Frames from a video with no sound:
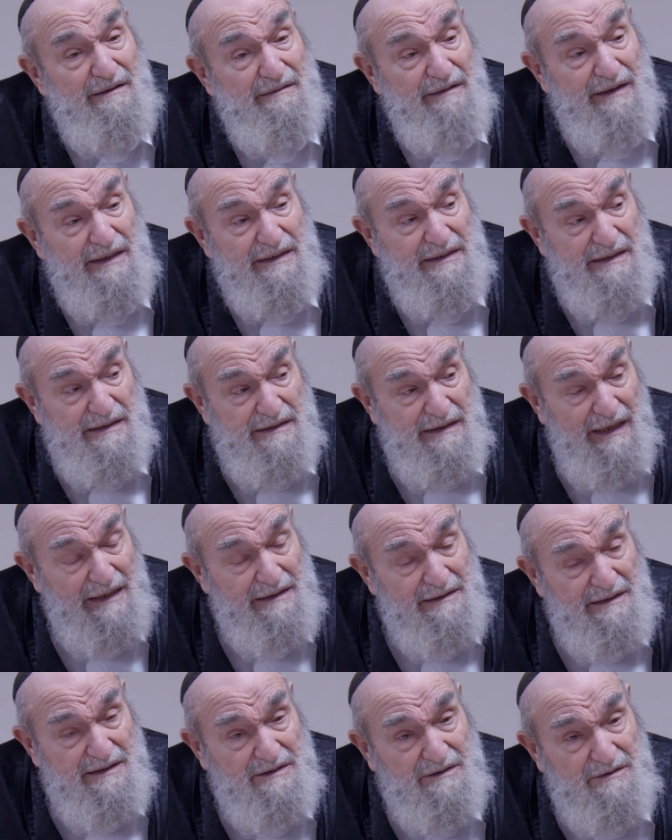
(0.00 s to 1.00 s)
right? He's
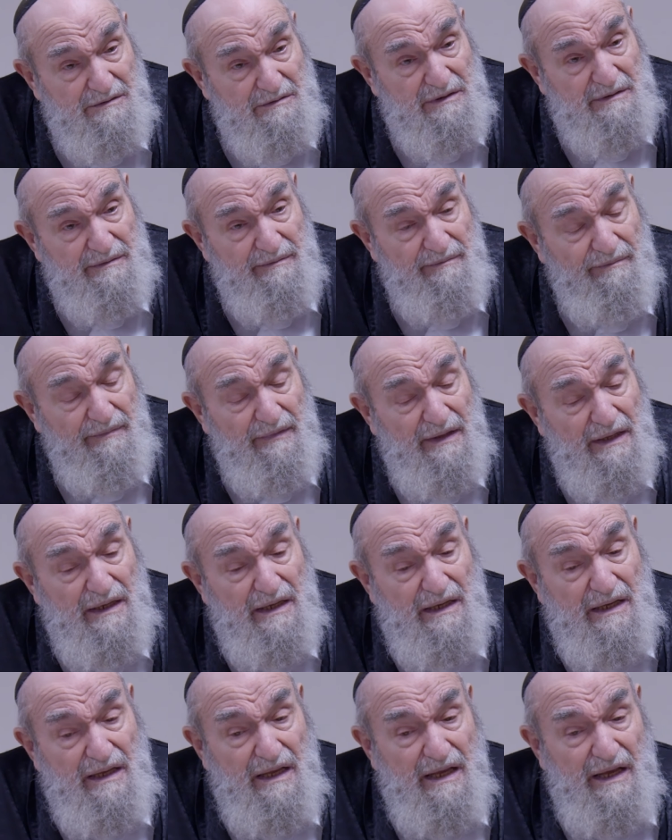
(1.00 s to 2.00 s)
entitled to. It.
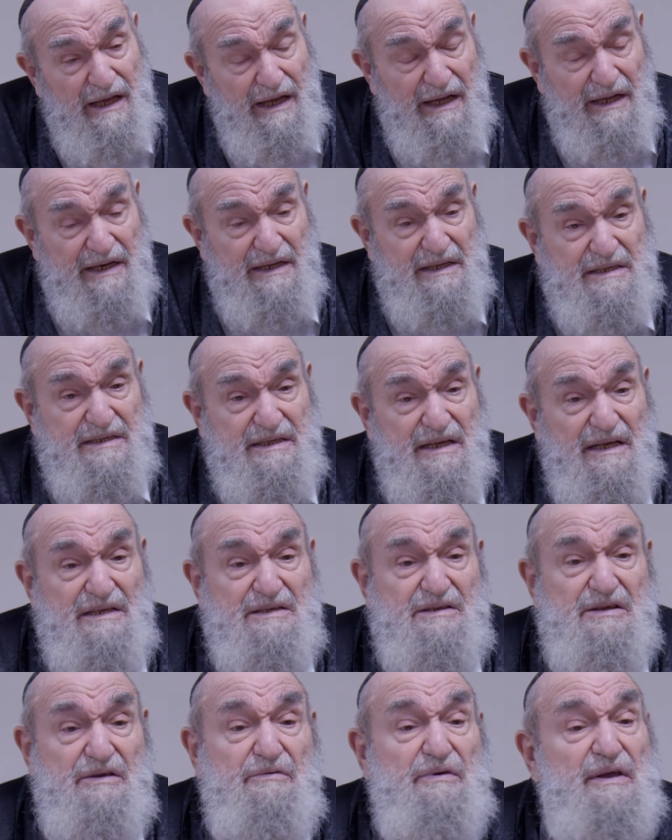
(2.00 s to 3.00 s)
And it
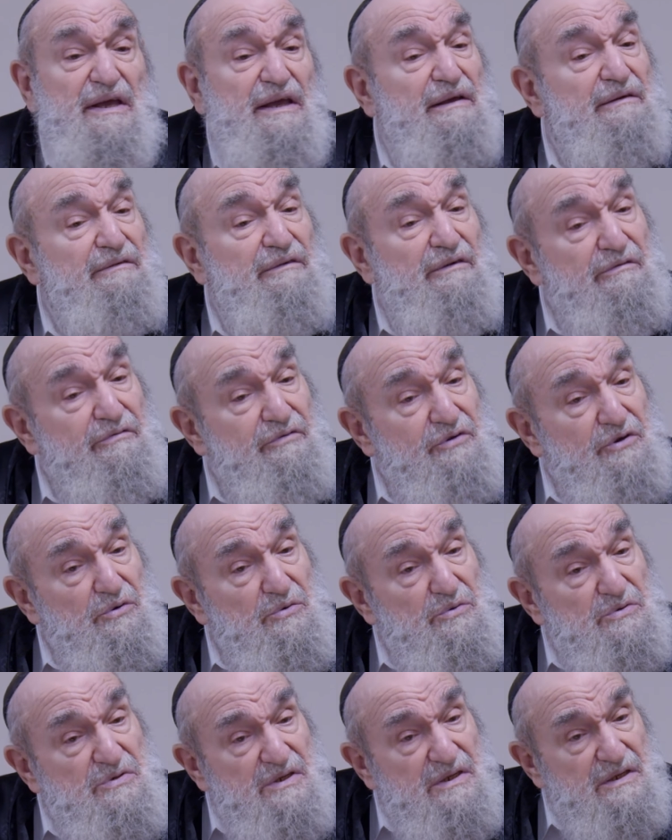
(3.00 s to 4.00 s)
says he, he
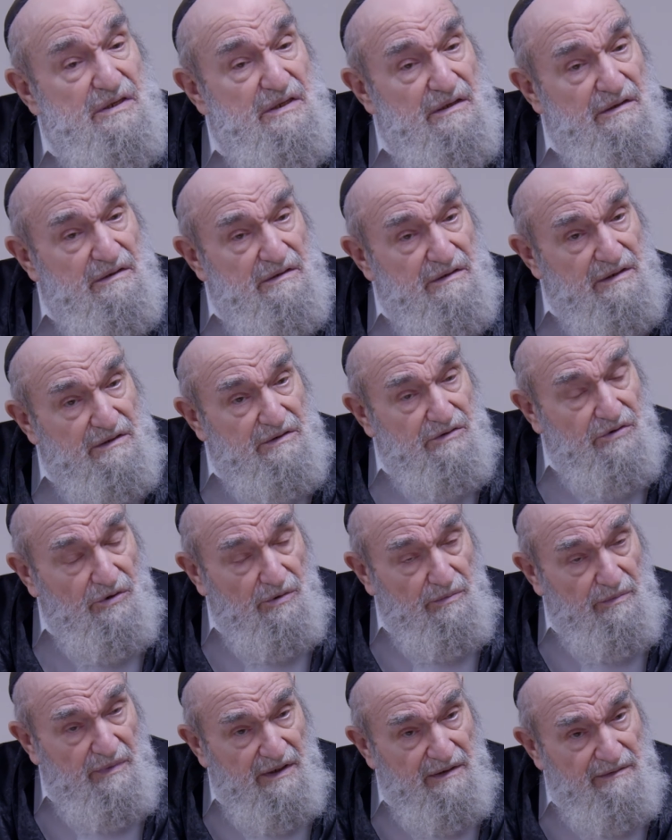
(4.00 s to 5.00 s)
refused the
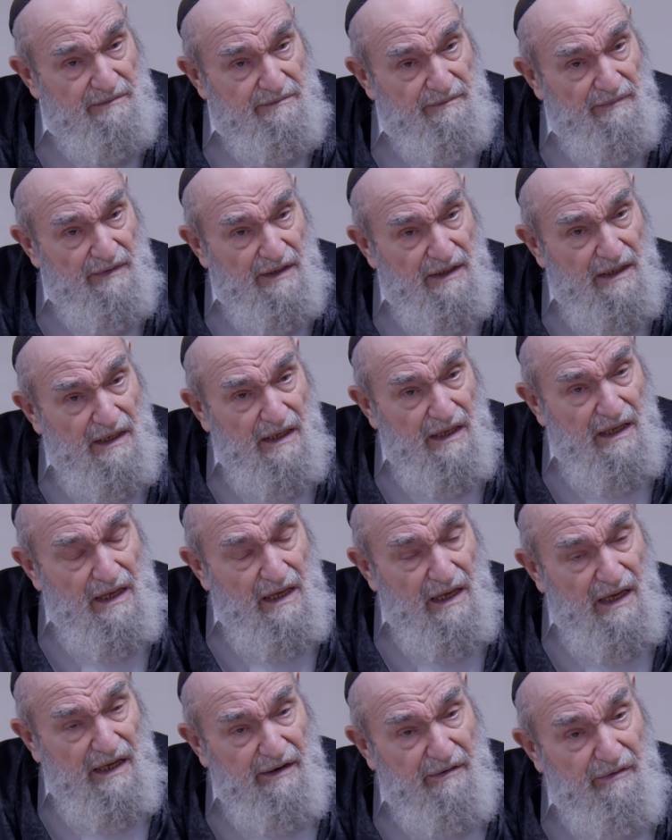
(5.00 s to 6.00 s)
truma,
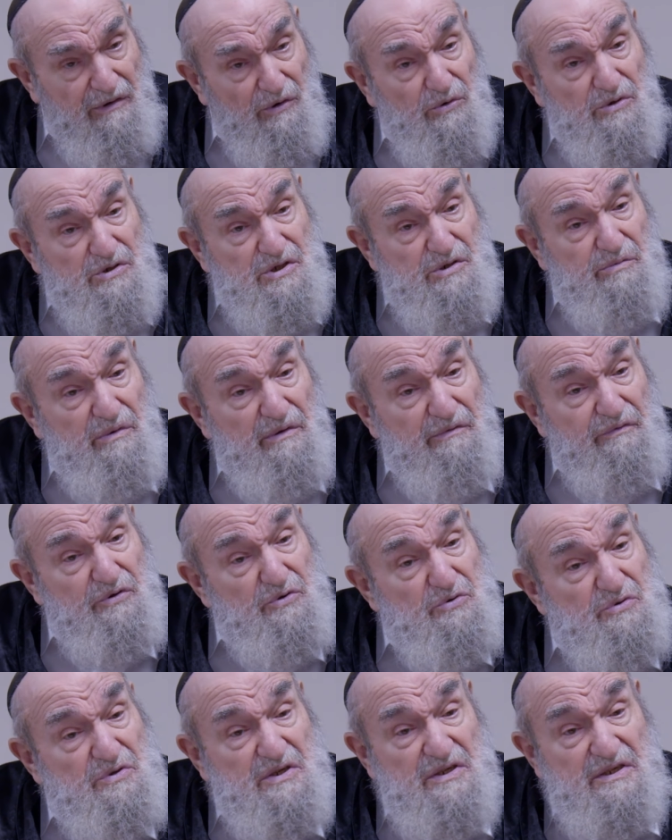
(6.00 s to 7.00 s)
and he also
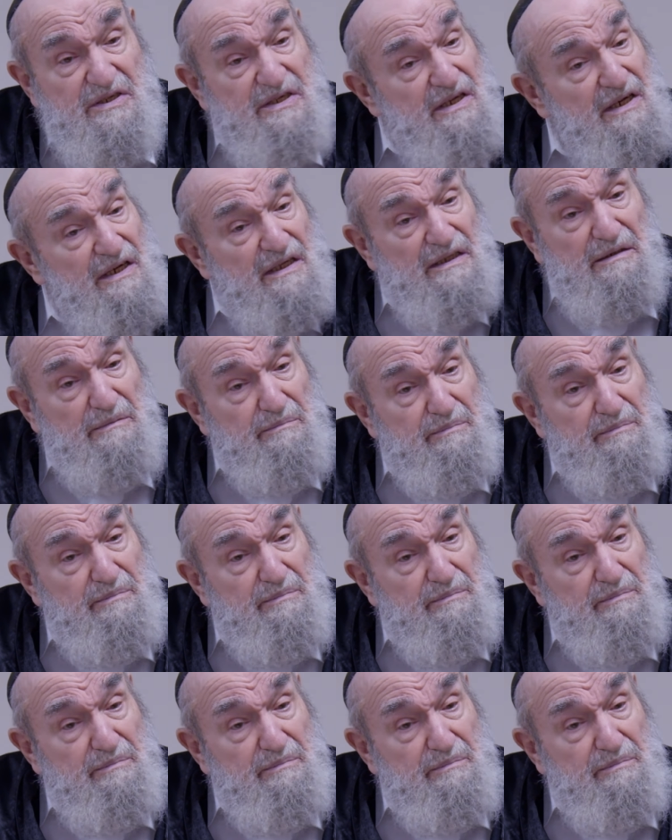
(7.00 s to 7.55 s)
refused to sit on the